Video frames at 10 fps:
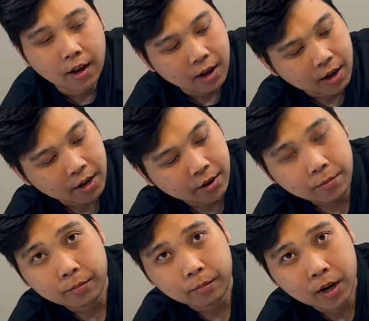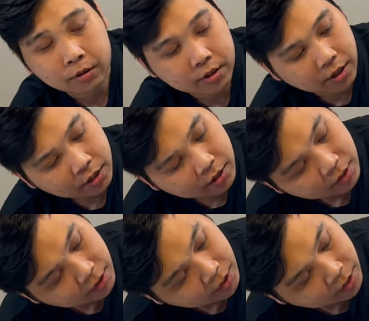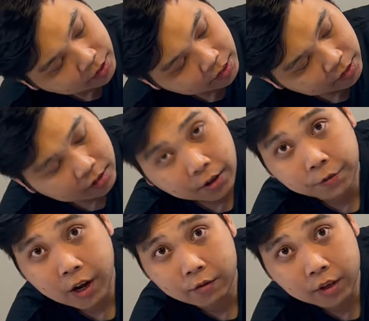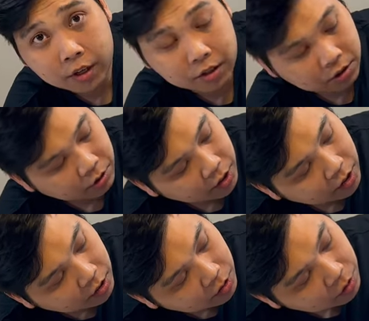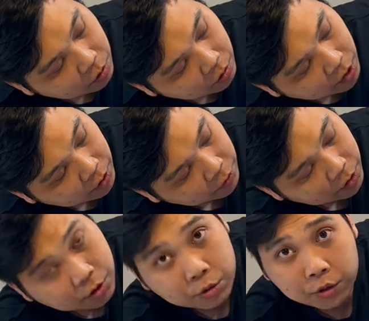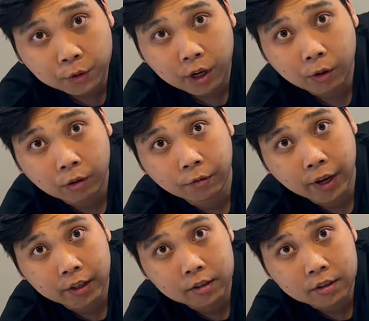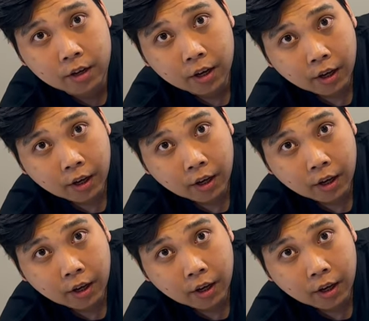I mounted uh, this 5-inch uh, screen into one of the screws for our fans.